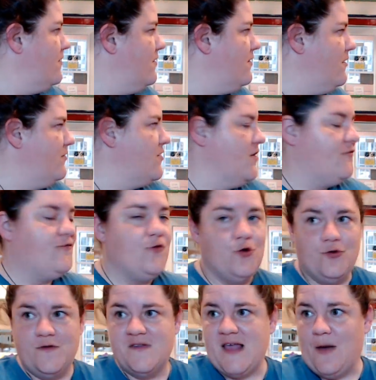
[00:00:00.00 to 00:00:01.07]
the
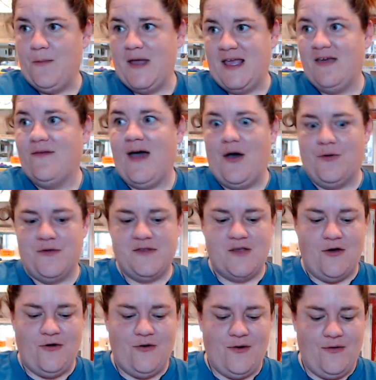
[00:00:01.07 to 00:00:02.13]
foods that we give out,
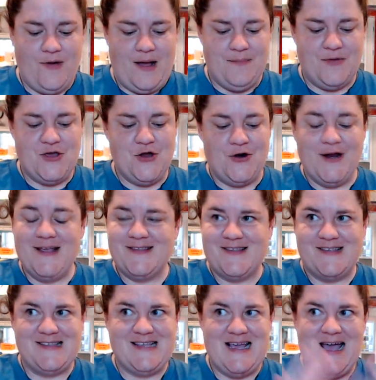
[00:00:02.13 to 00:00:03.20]
so I'm curious to
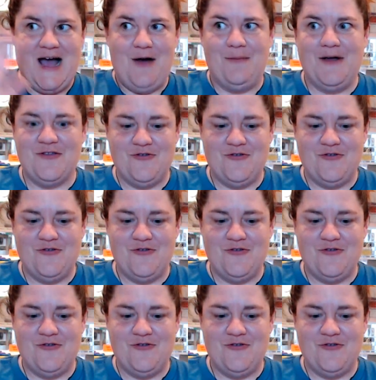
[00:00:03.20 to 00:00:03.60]
see how much